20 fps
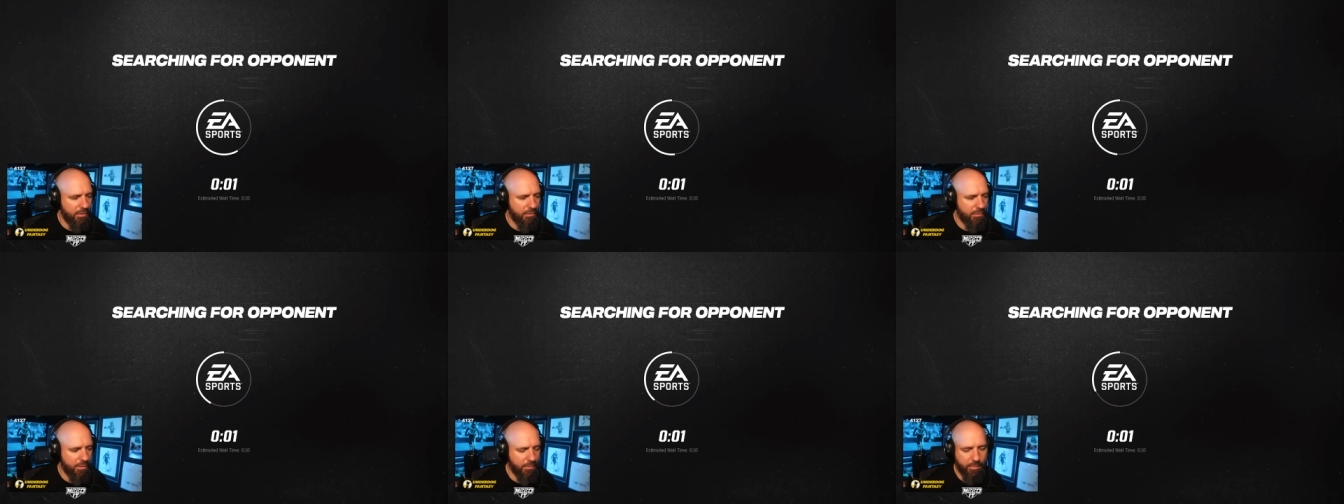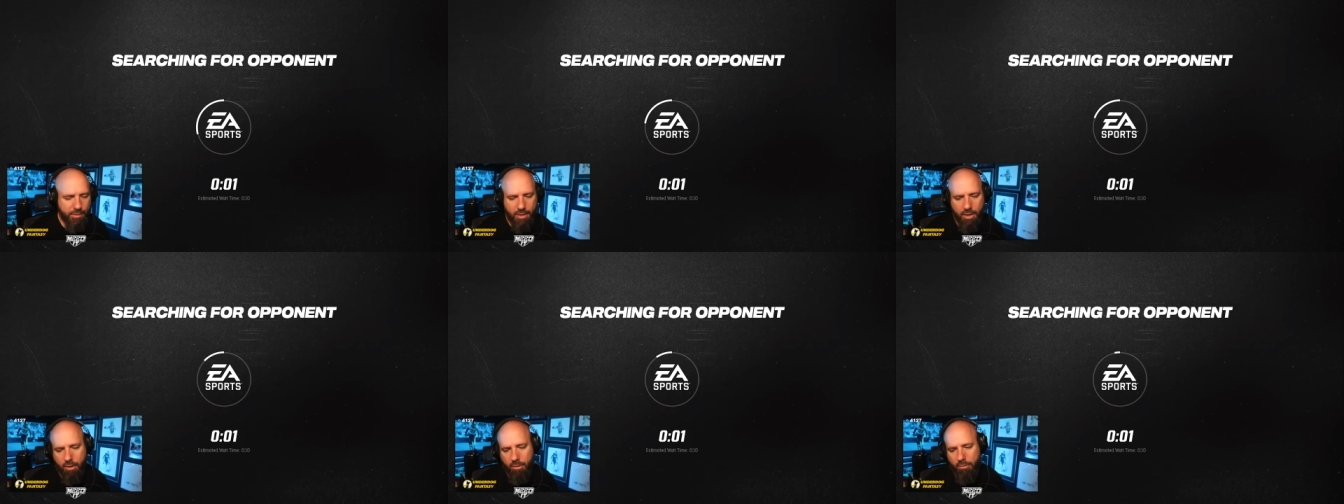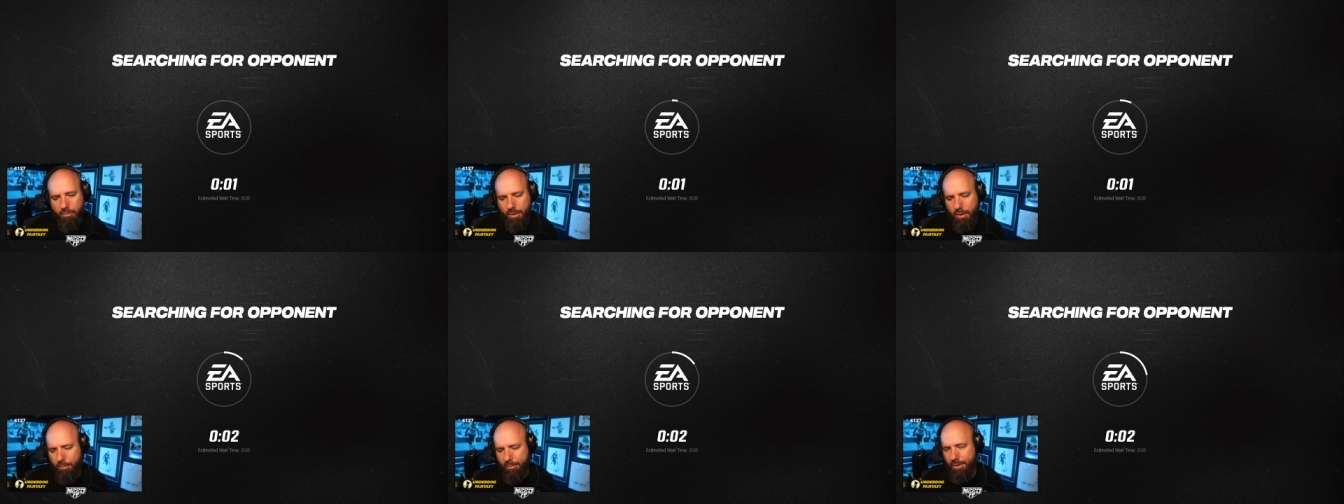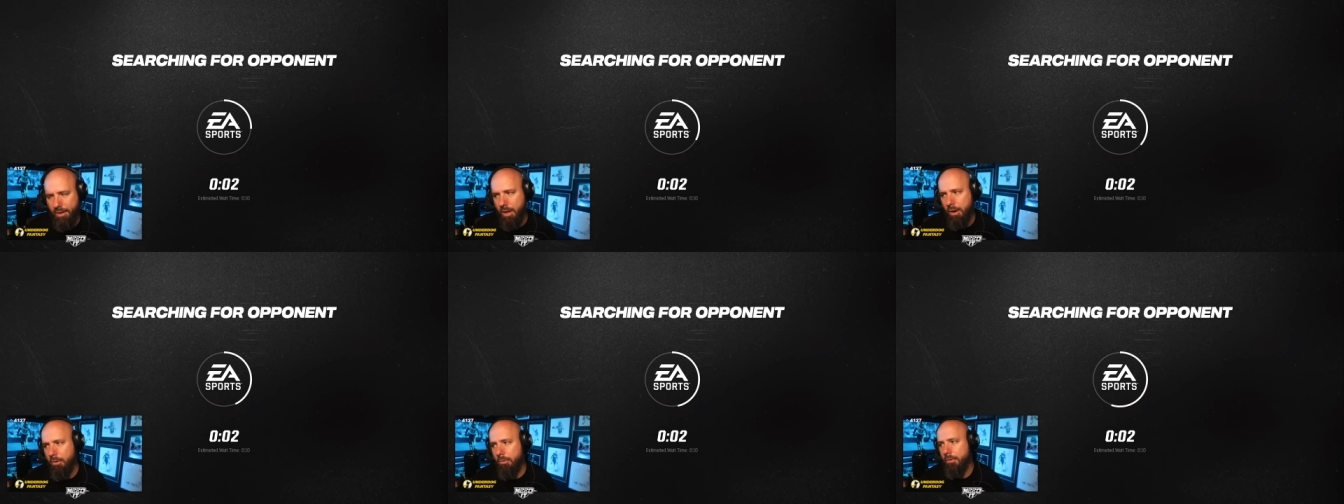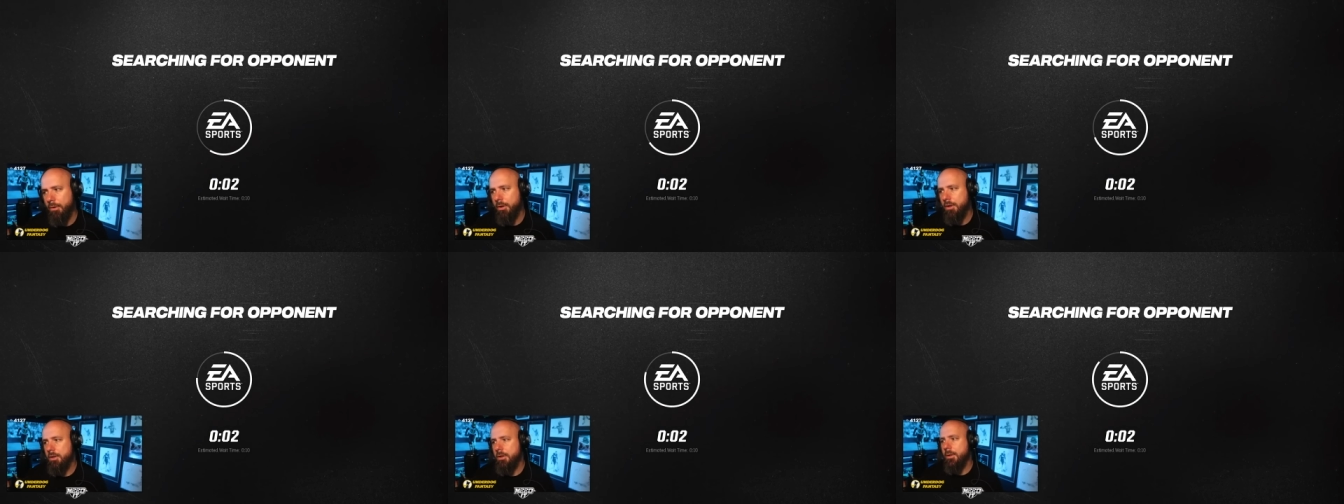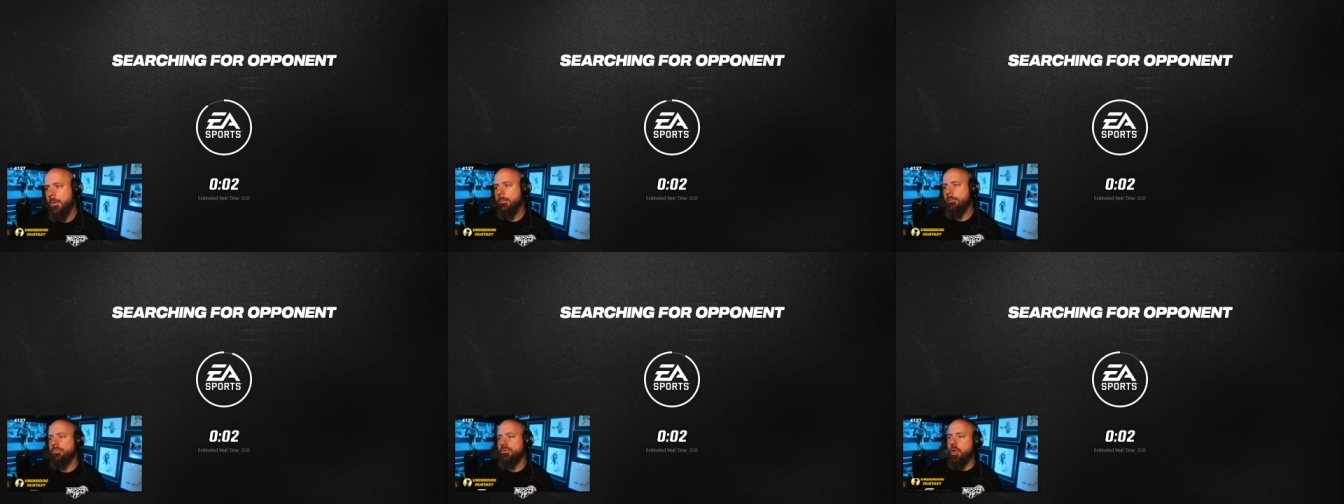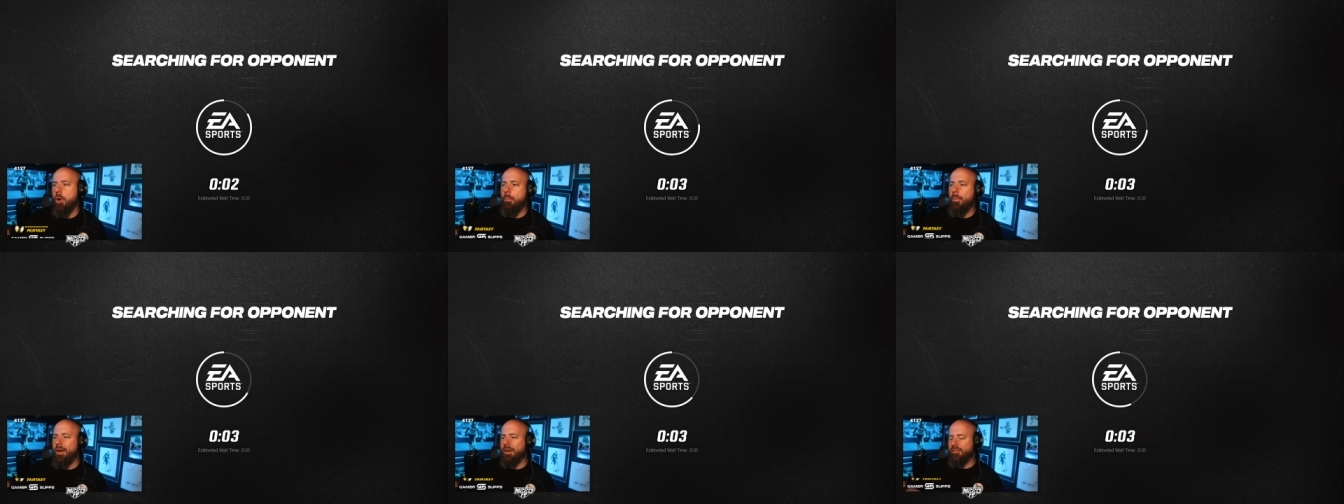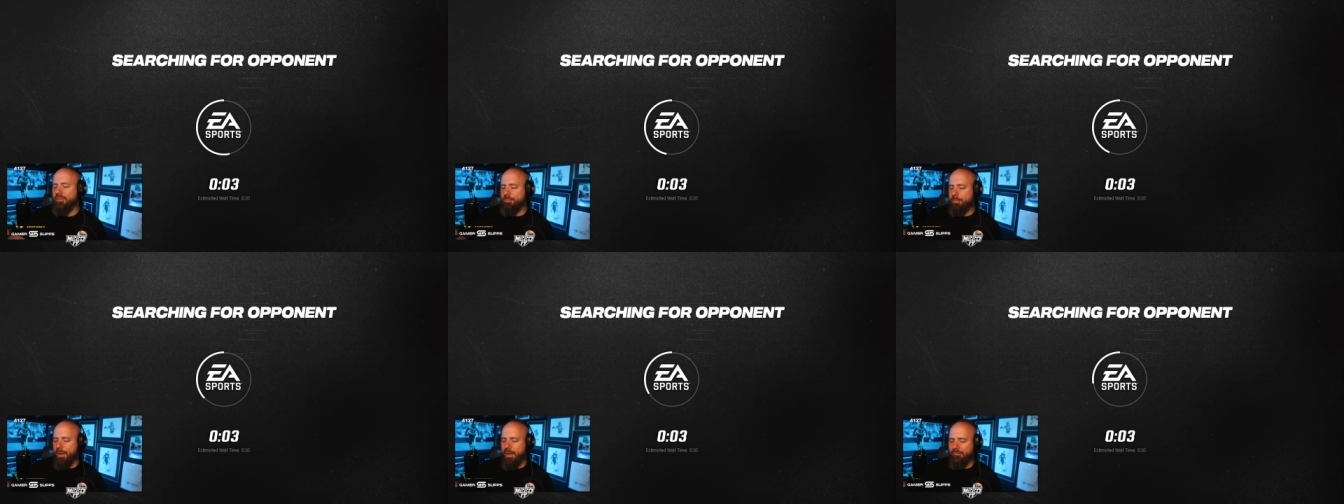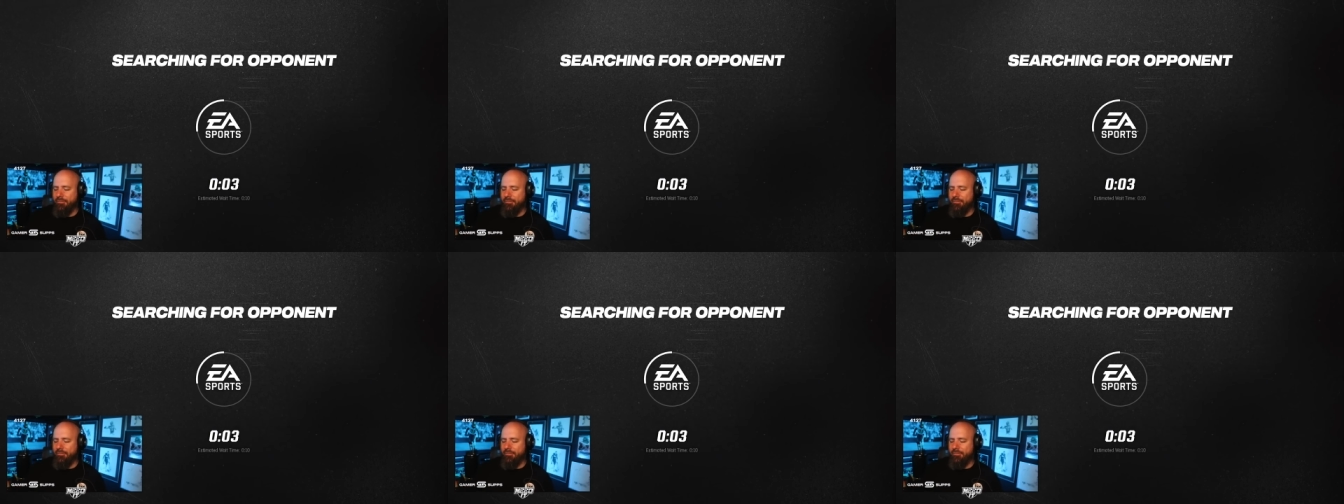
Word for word: Here we go. Here we go. No money spent.